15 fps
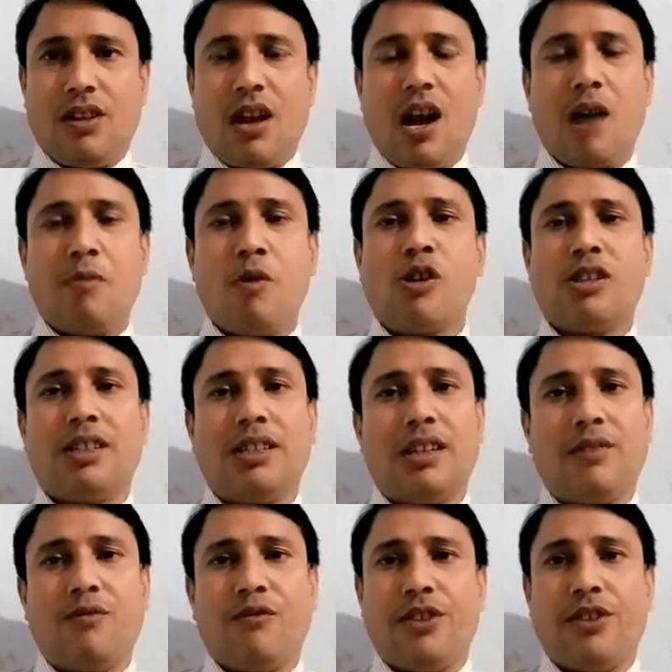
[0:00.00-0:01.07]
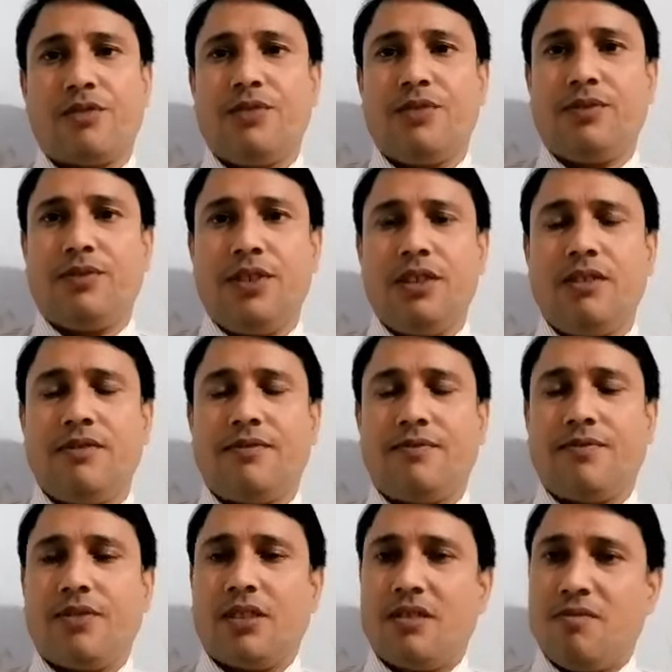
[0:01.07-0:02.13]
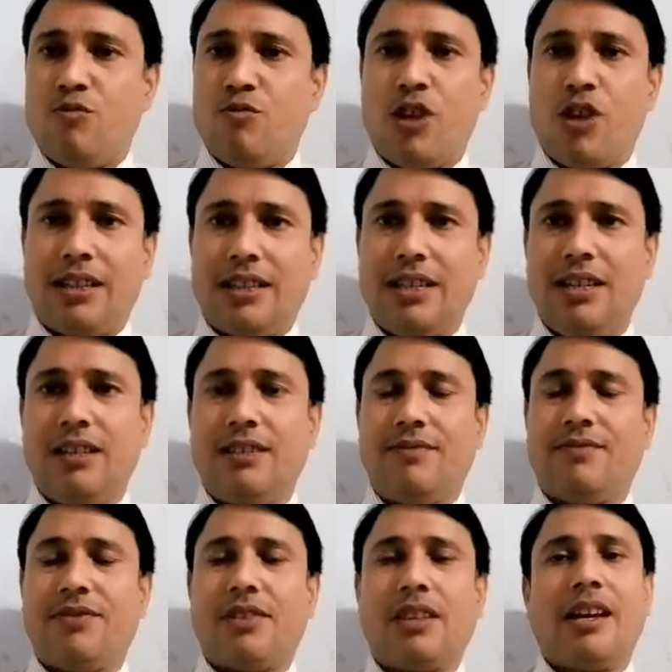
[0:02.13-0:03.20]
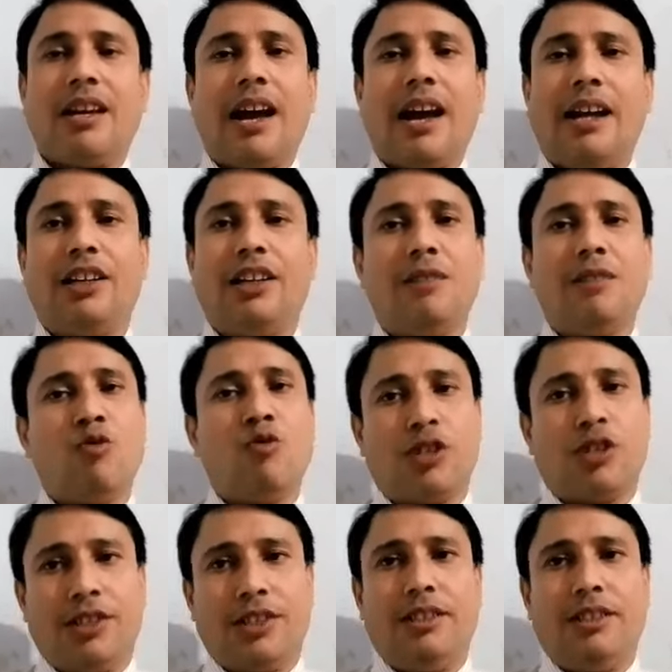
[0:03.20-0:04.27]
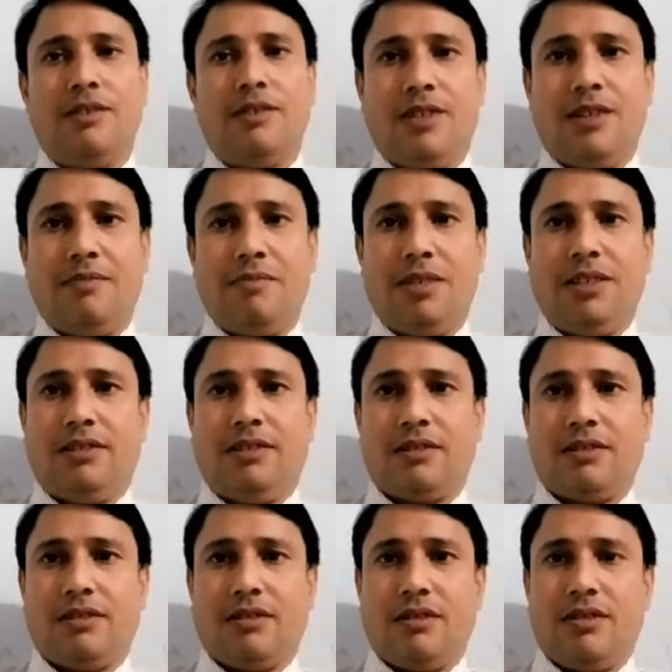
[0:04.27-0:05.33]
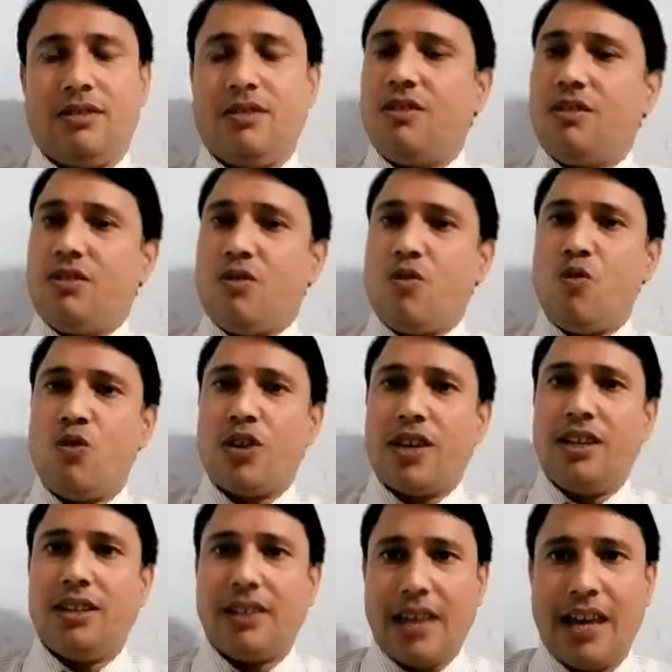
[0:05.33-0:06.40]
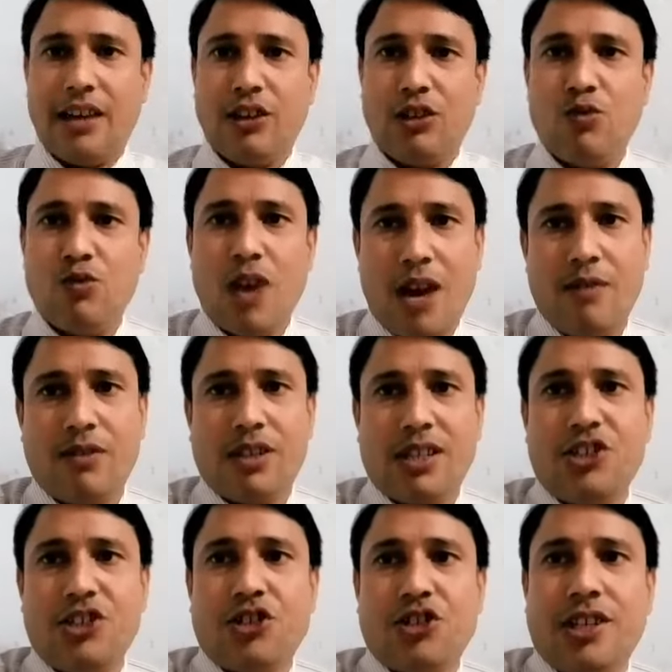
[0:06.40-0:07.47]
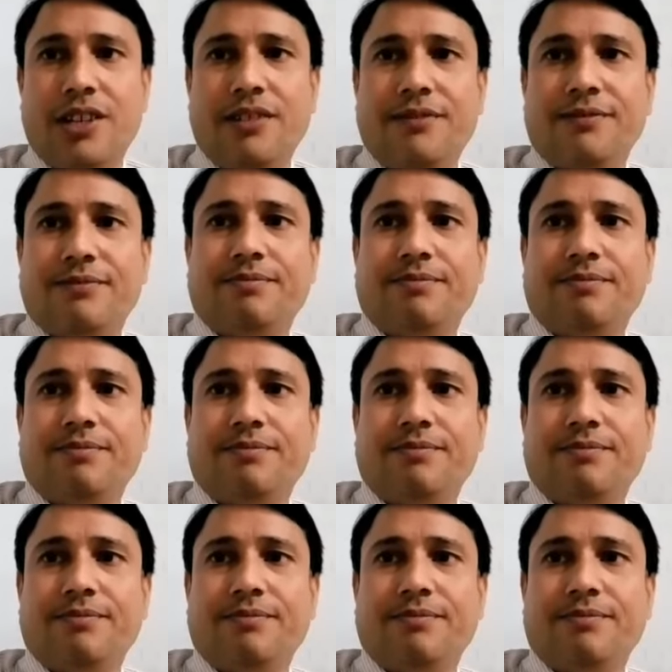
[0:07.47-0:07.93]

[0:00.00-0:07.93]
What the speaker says: about the difference between monarchy and democratic government. Okay, thank you. Have a nice day.